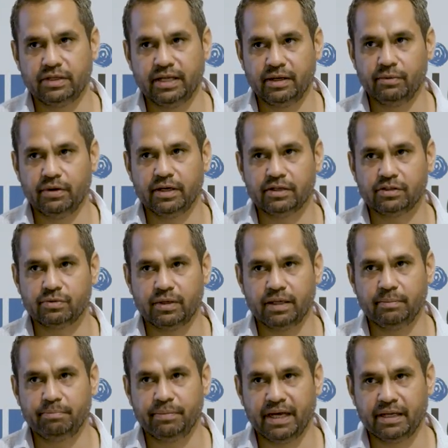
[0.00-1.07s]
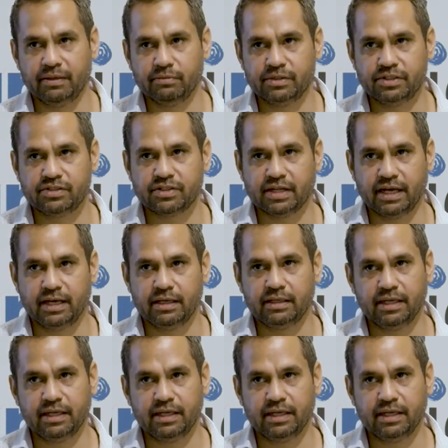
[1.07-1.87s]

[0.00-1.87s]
networks where Ben would say